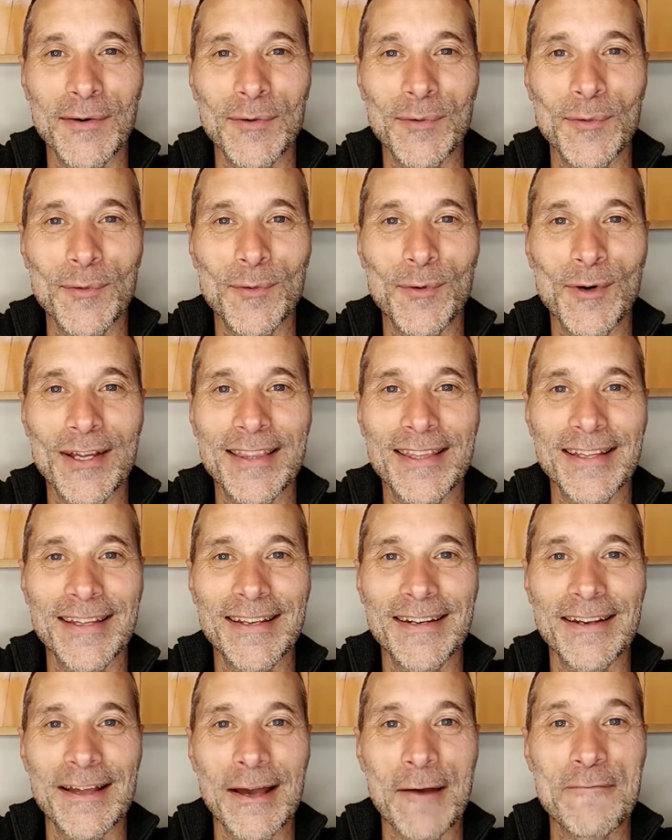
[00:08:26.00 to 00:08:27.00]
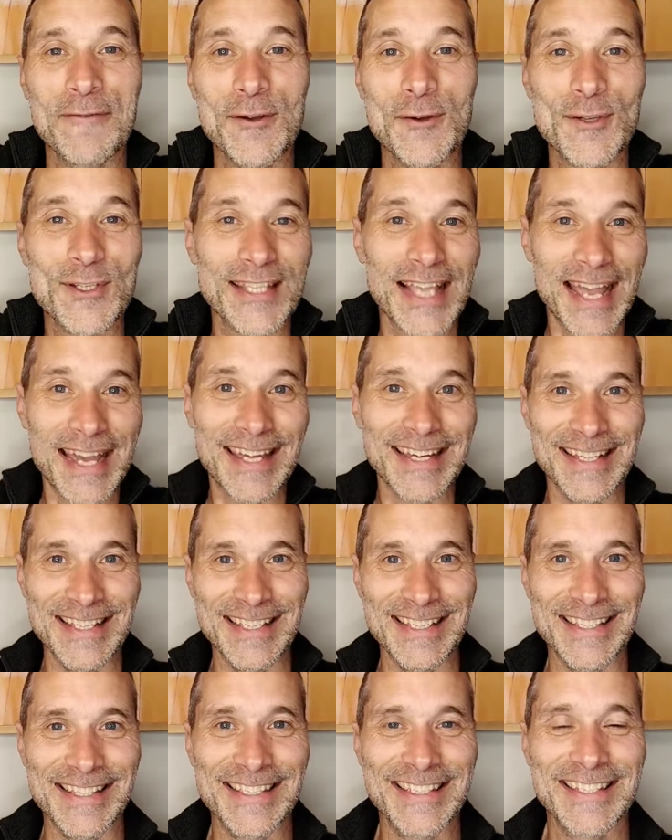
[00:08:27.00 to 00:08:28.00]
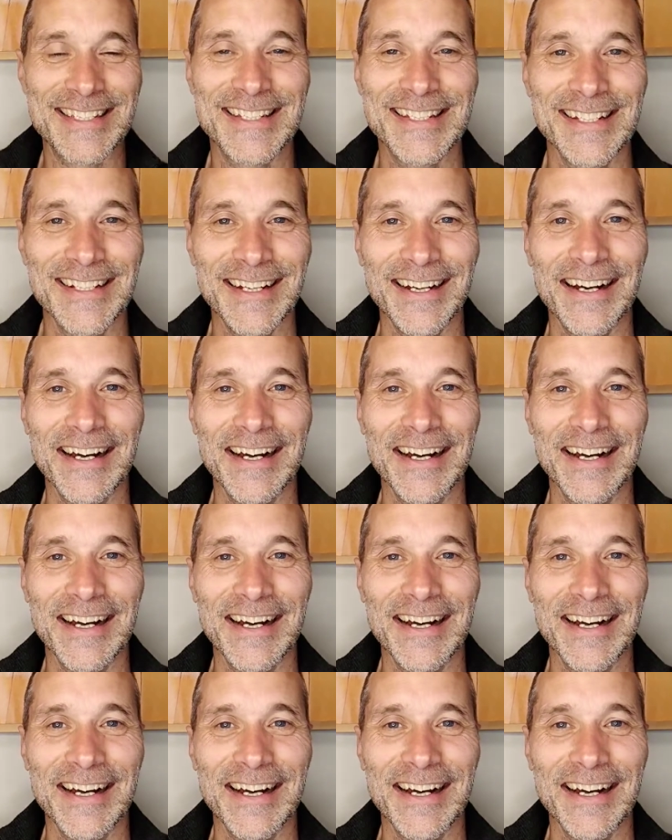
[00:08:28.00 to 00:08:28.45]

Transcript: within a few seconds.